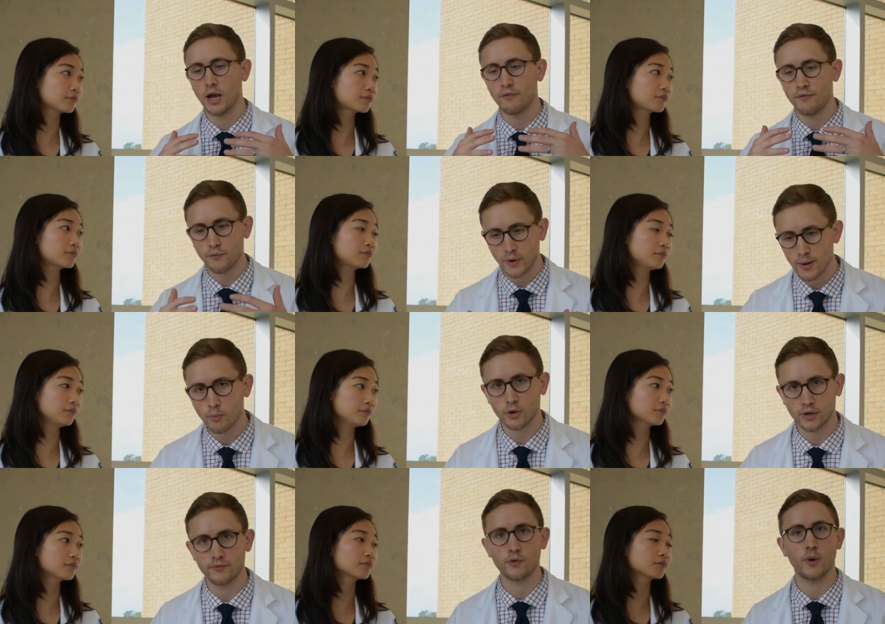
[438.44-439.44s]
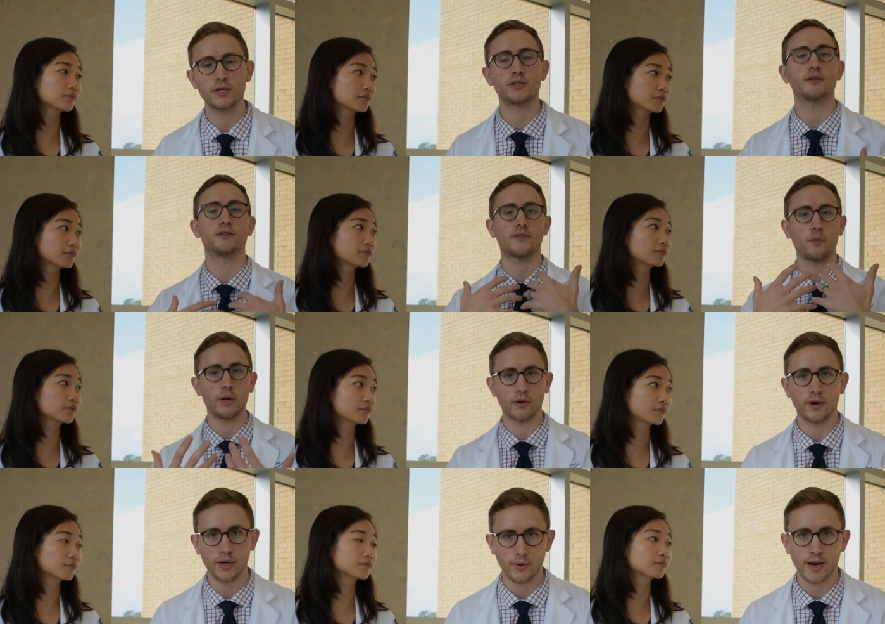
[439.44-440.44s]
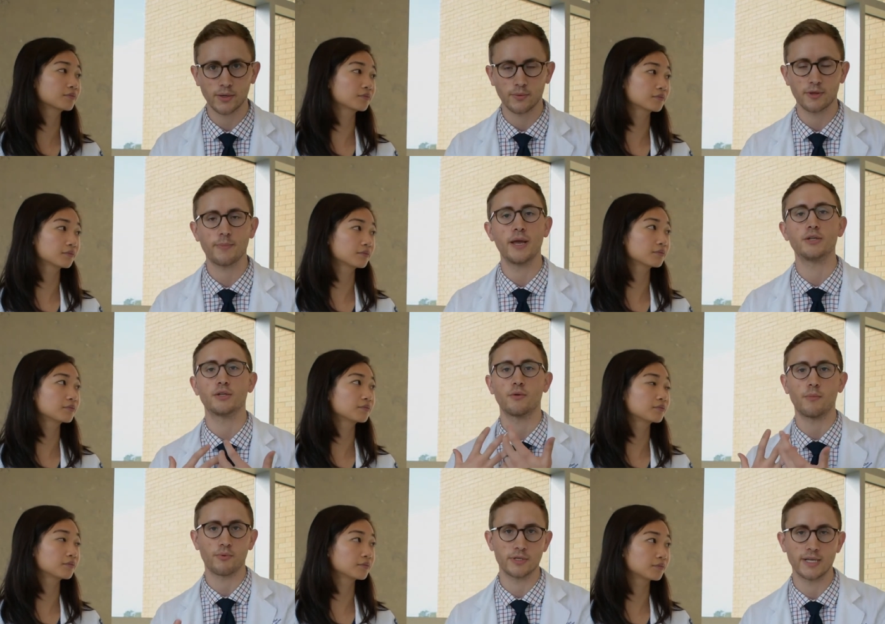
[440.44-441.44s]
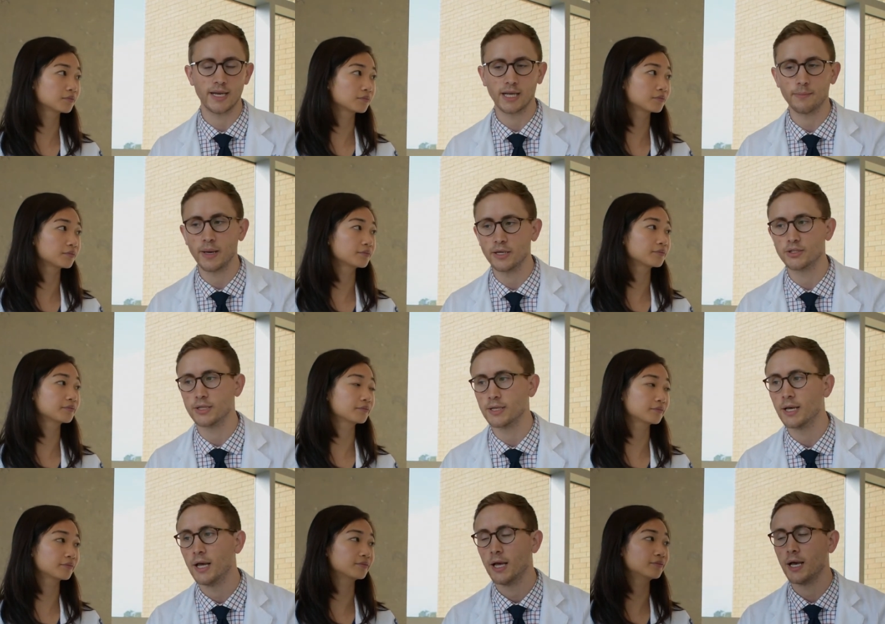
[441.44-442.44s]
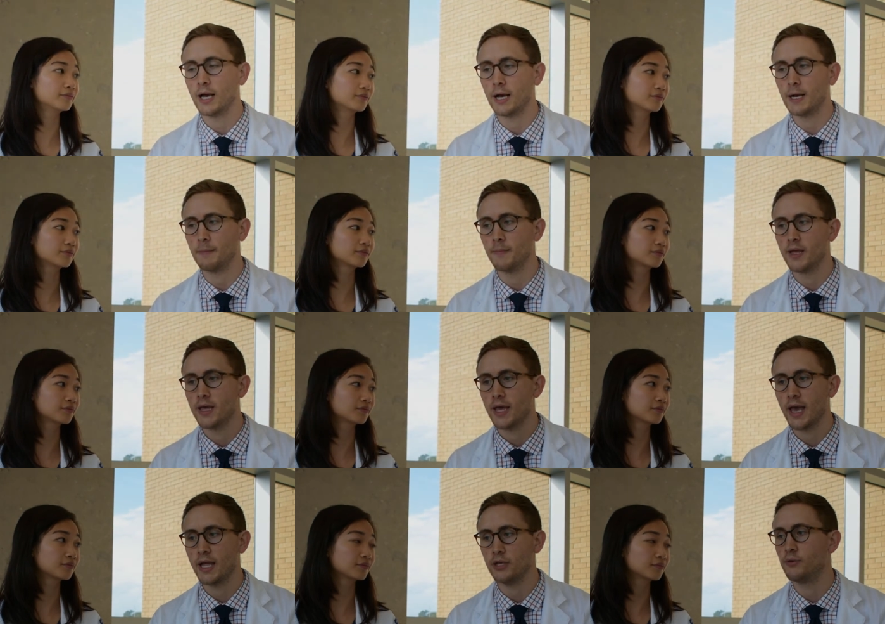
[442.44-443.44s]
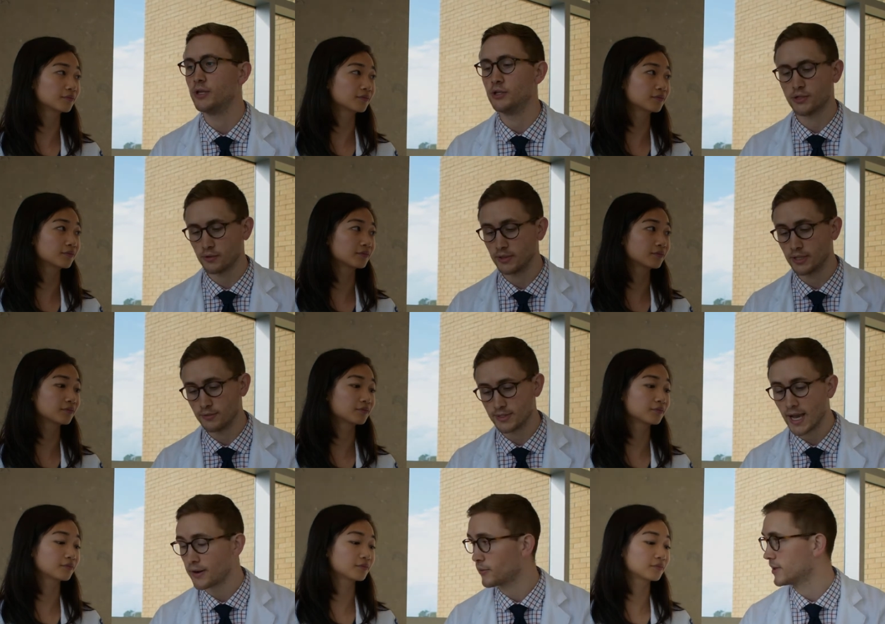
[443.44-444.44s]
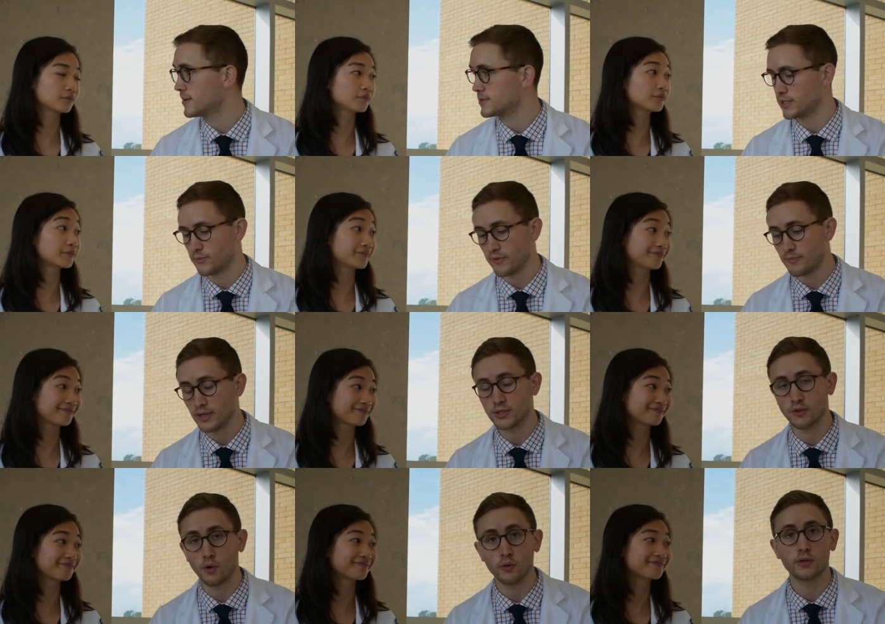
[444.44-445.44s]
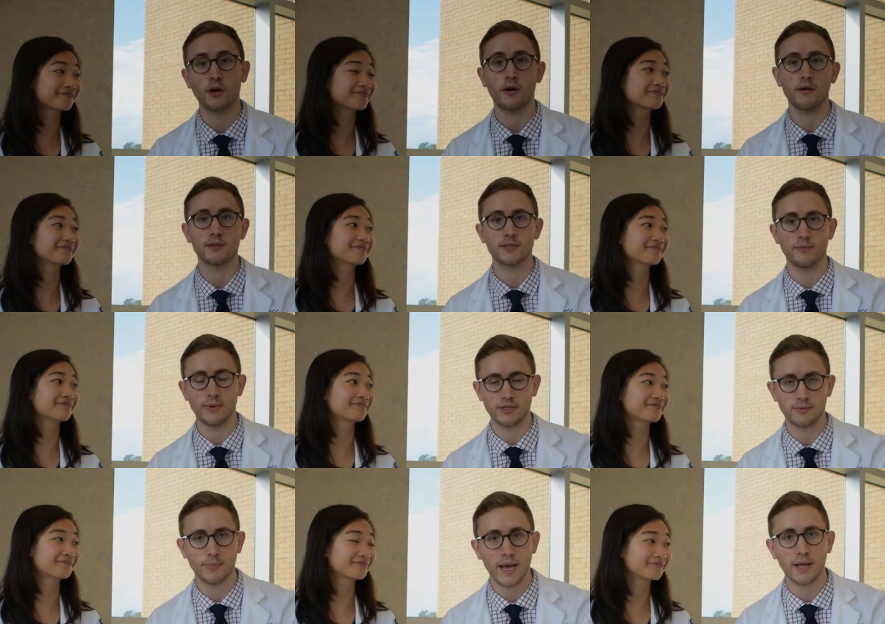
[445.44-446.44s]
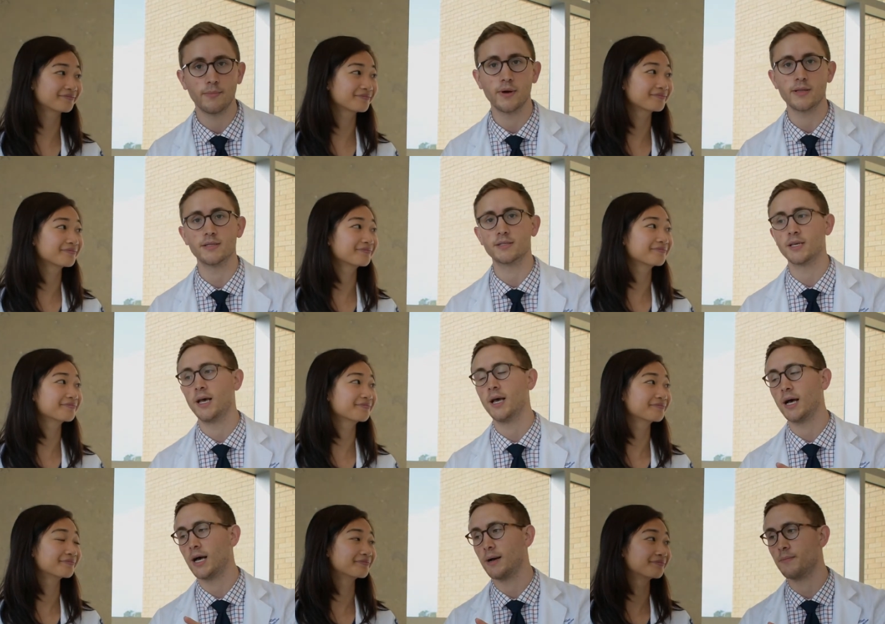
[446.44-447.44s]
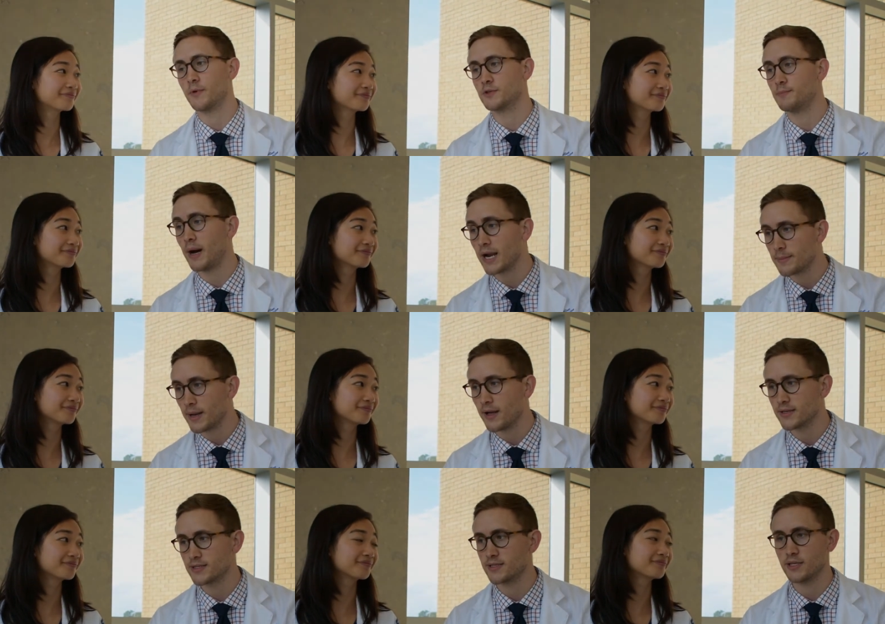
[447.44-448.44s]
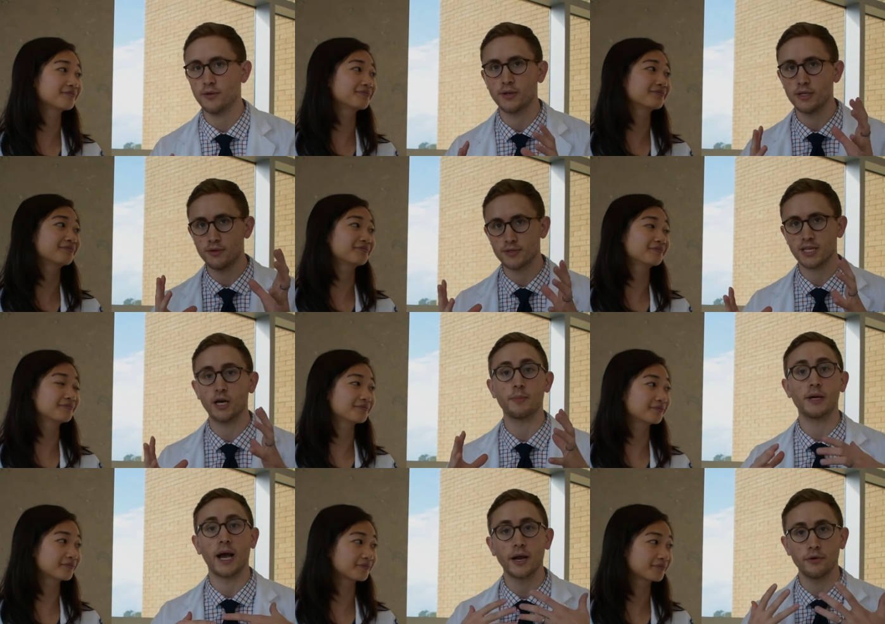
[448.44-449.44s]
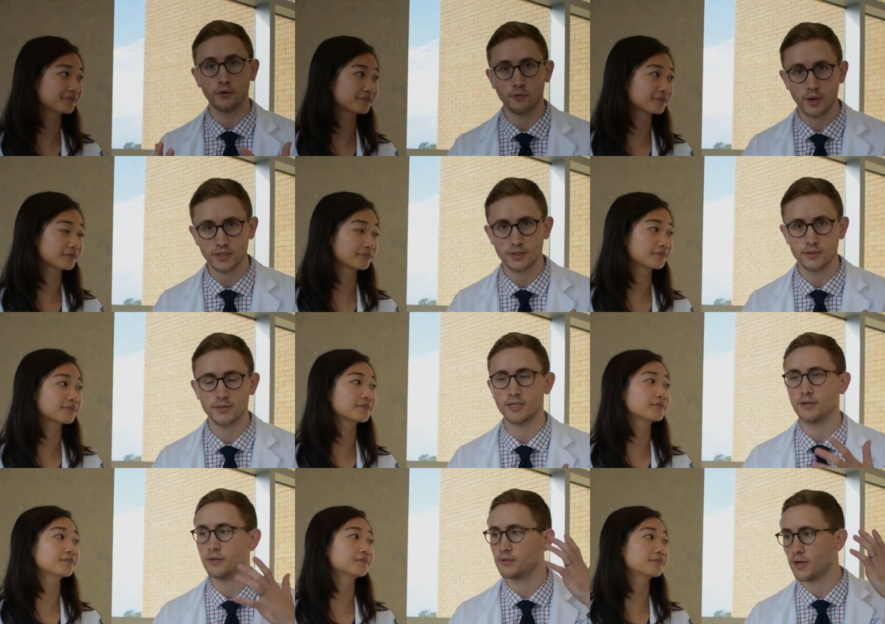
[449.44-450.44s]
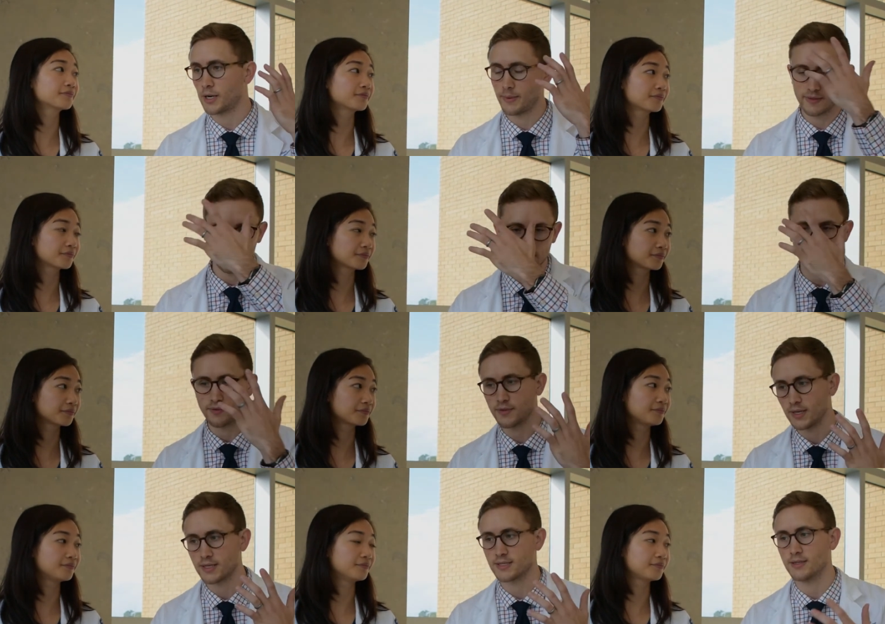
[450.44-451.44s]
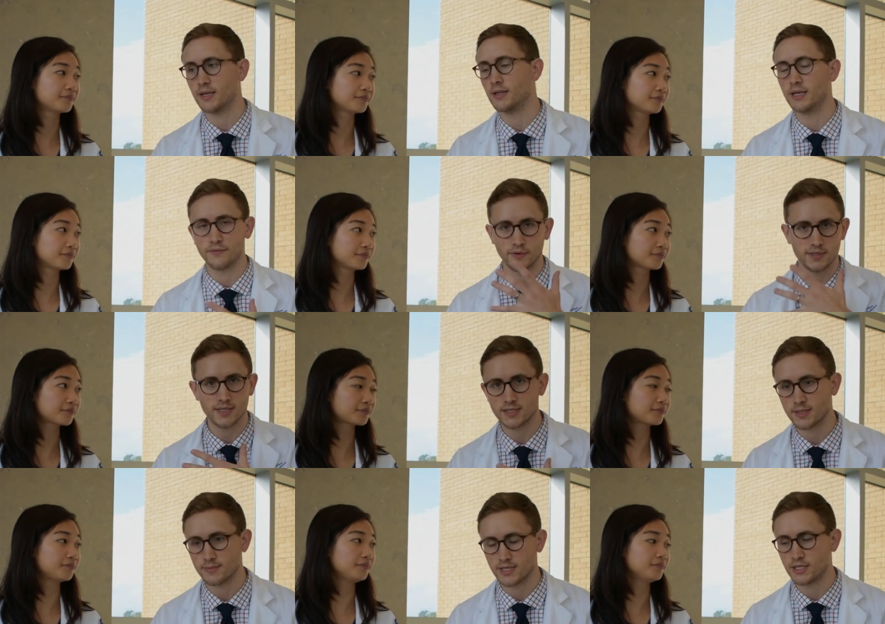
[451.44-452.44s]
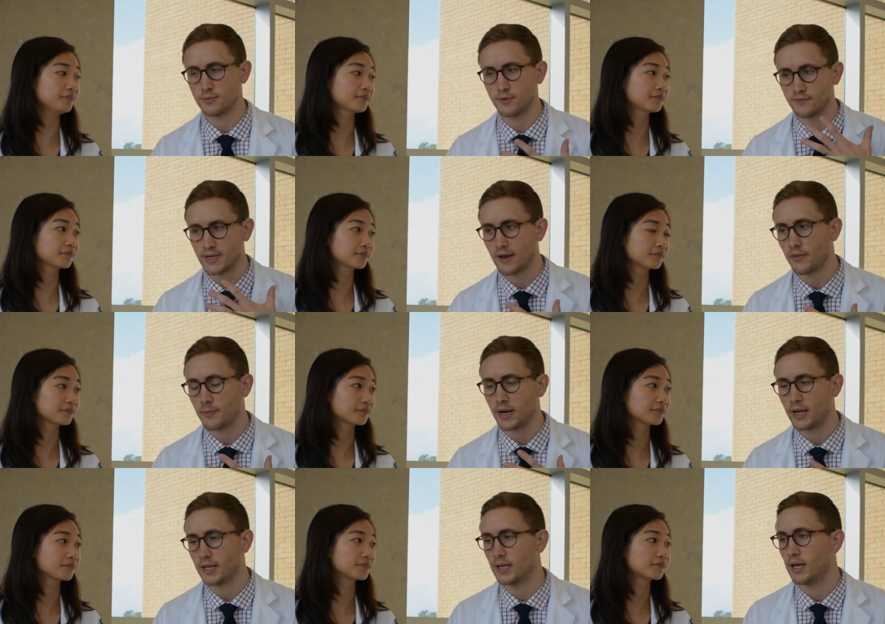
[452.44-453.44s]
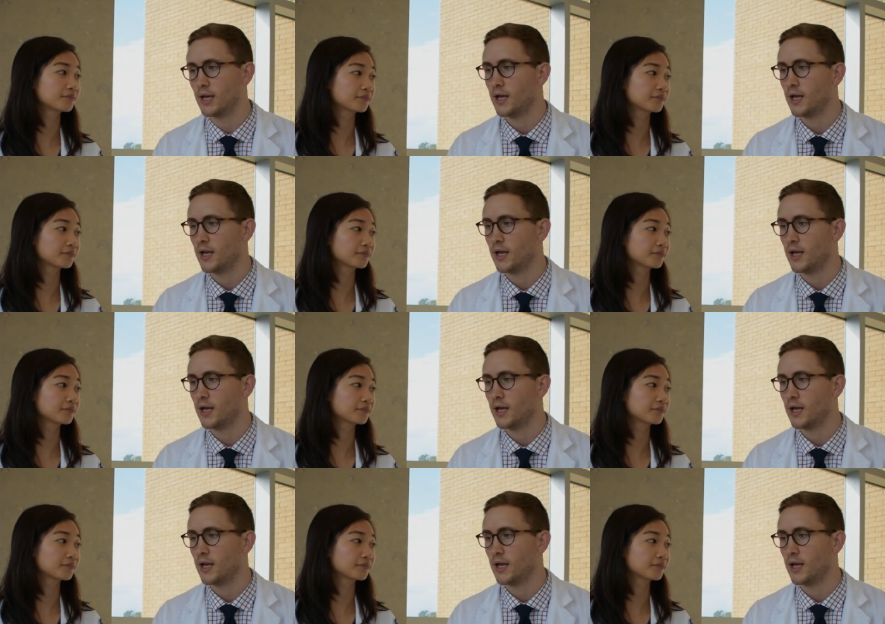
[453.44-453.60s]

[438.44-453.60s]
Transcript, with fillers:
Speaker 1: framework of questions for when you're interacting with a patient or presenting a patient. And you can certainly use acronyms. You know, we've mentioned OLD CARTS, we mentioned PADBUNS. There's body palaces that you can use to help guide your questions. You know, you talk about these different things and then the different systems as you move down the body.